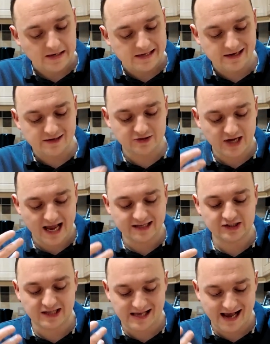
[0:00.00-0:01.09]
You can
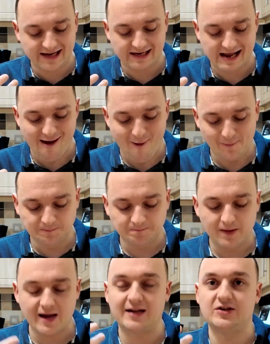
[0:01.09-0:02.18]
taste the egg in it,
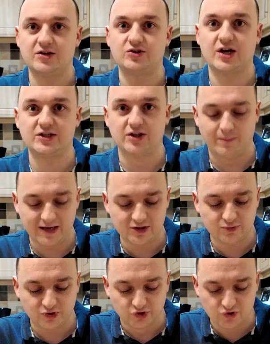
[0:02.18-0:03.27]
and you can taste the peas,
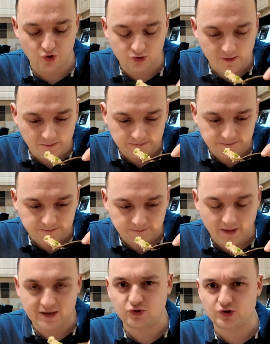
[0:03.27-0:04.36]
which is good.
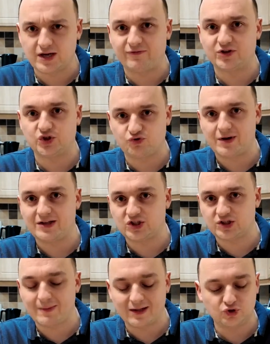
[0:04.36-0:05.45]
It does have a strange
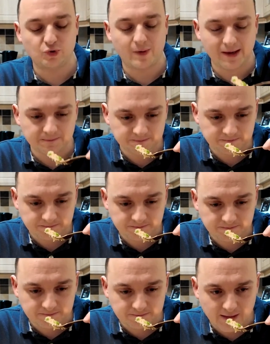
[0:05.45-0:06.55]
smell to it.
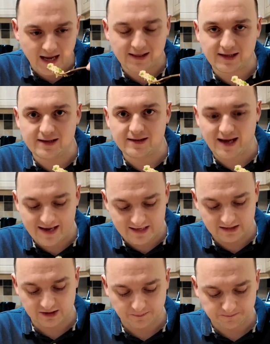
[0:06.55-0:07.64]
I think that
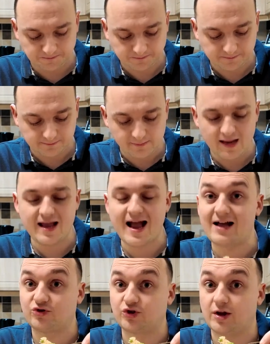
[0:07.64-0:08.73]
is
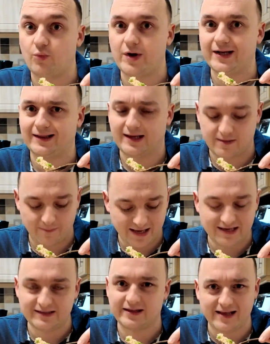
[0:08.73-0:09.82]
actually, weirdly, the
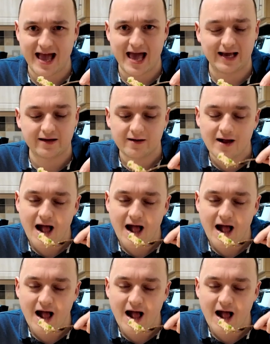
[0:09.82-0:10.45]
peas and the egg.